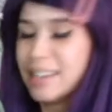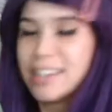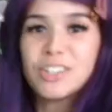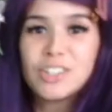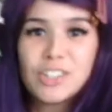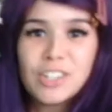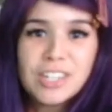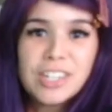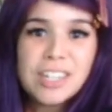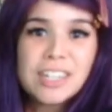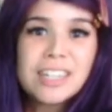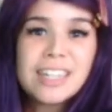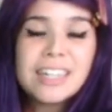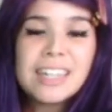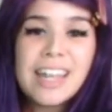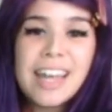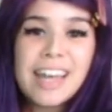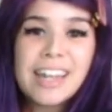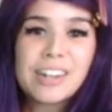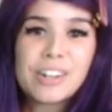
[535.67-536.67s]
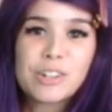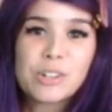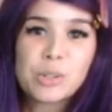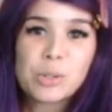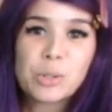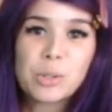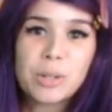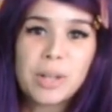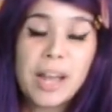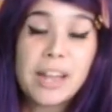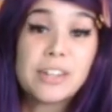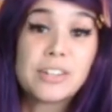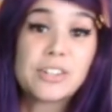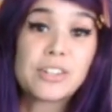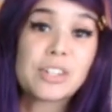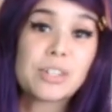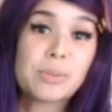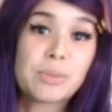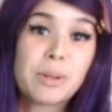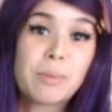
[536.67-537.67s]
She's a little out of control. I
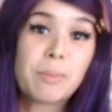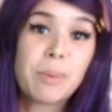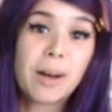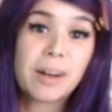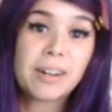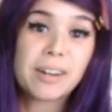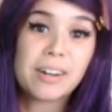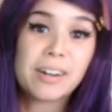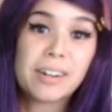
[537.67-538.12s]
just repotted